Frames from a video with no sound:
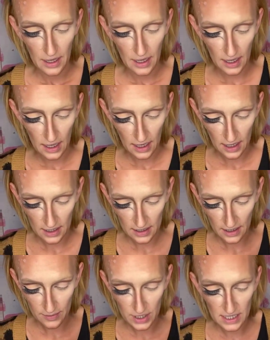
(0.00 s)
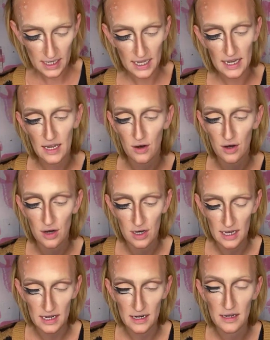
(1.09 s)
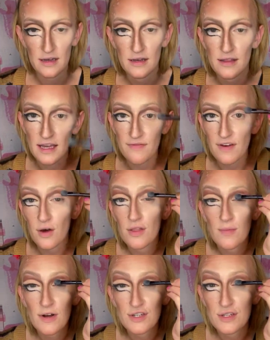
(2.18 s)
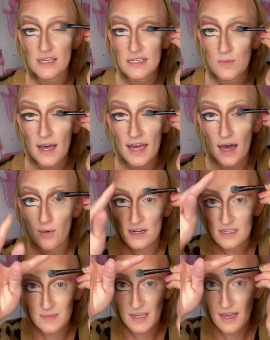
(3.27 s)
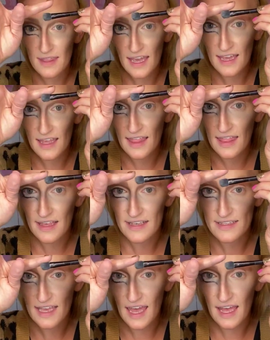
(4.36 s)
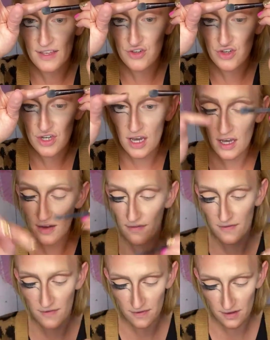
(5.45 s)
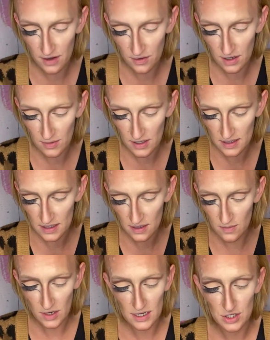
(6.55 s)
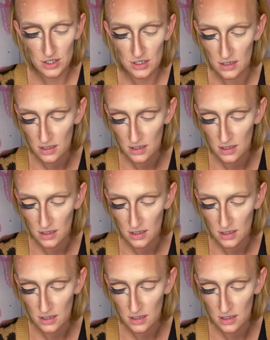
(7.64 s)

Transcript: And I'm going to get it on, like if I hold the brush this way, I want it to be on like this edge of the cream concealer brush.